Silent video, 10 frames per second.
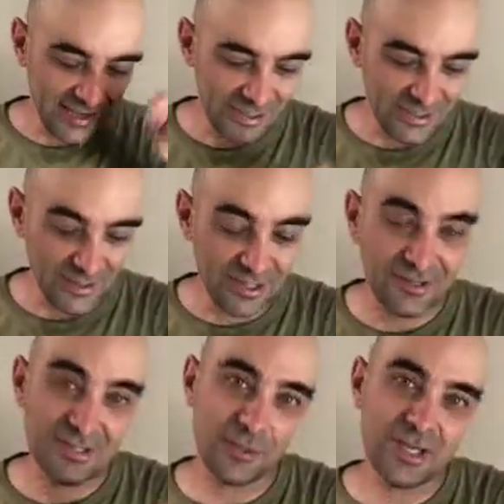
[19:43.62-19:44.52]
This one here
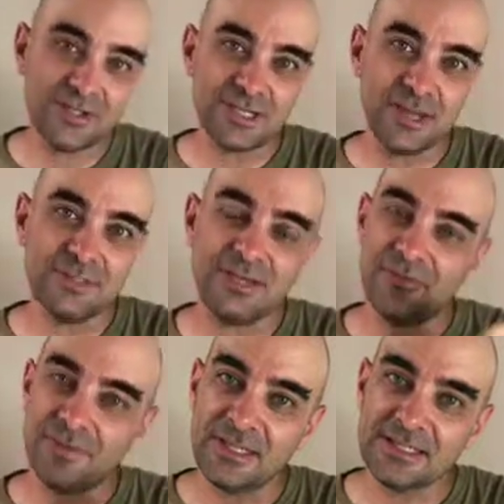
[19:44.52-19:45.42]
is the wintertime tea
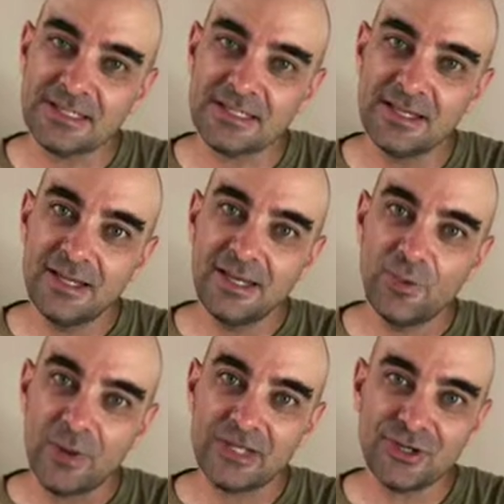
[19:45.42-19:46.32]
from this
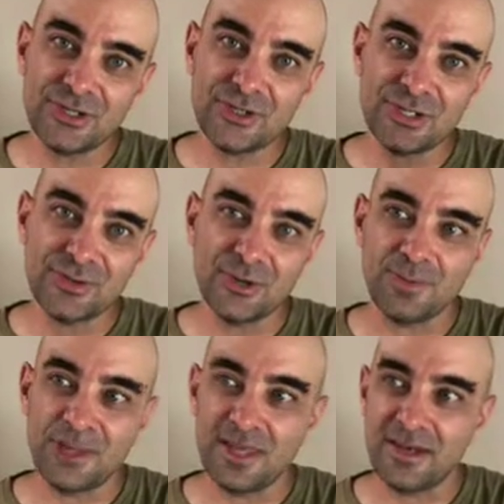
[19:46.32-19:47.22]
winter, so this would
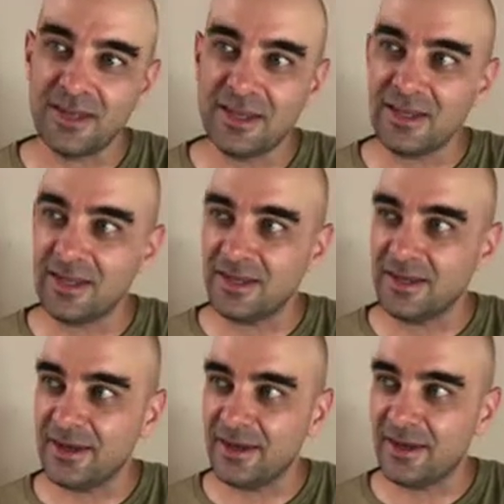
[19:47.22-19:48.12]
have been
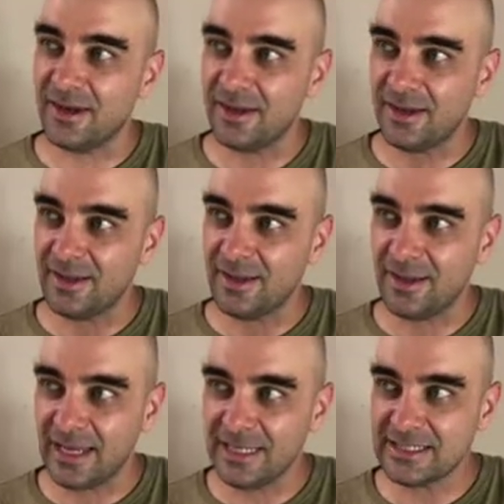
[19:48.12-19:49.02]
in
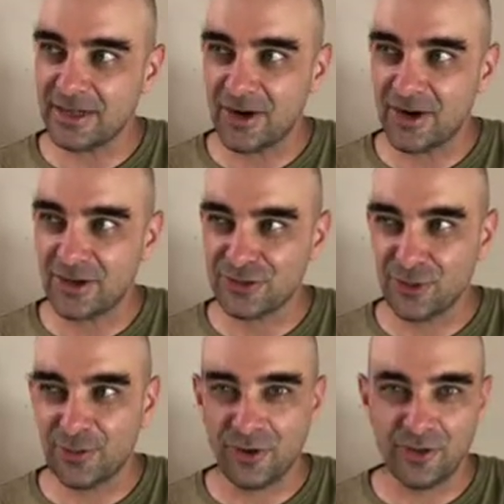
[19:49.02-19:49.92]
late
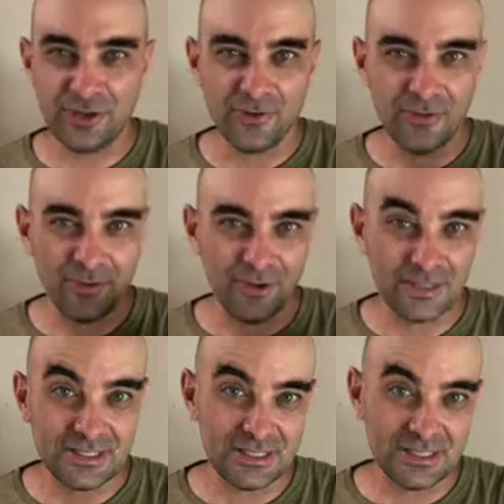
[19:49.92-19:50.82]
October, early November,
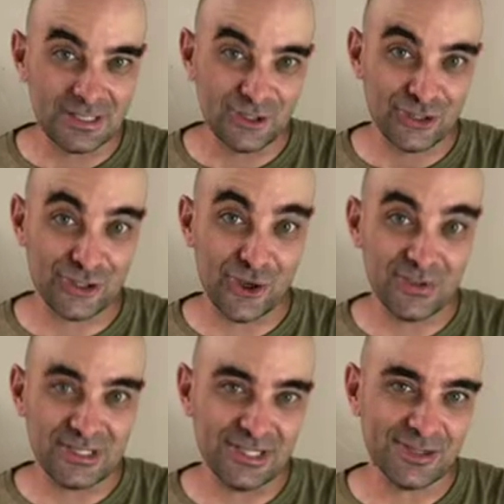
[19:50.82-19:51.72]
and this is this year's snow
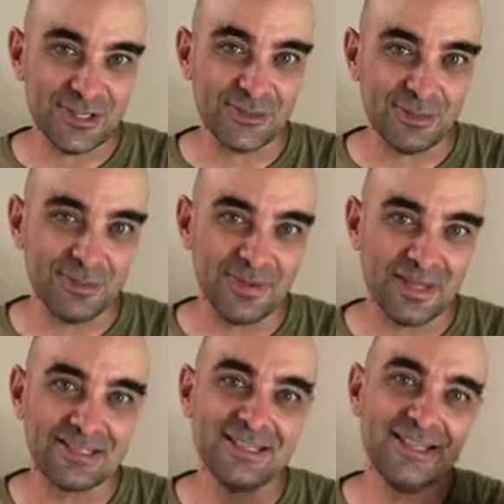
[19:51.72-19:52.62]
tea, so this would have been
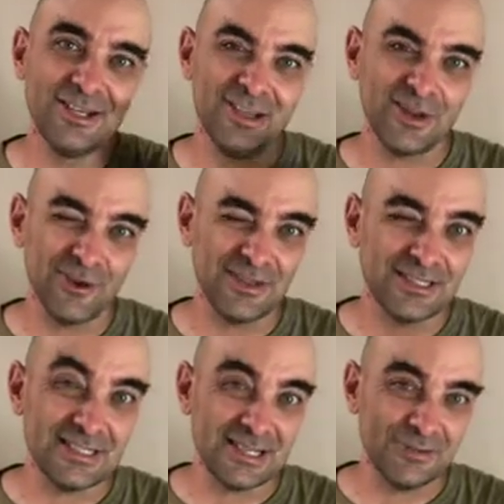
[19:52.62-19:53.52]
picked like early
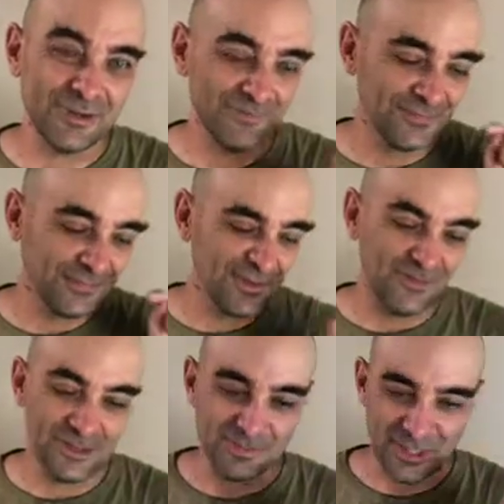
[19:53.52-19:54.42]
December.
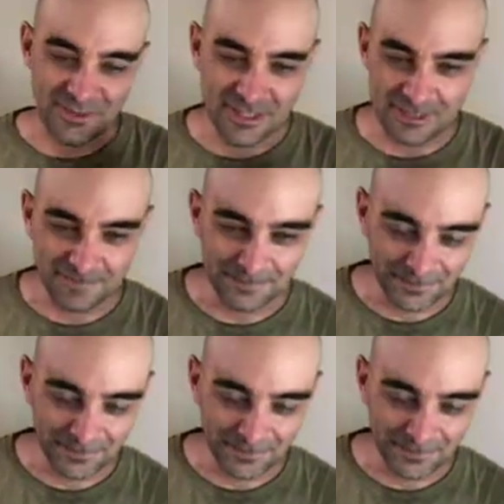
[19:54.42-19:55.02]
Very special tea.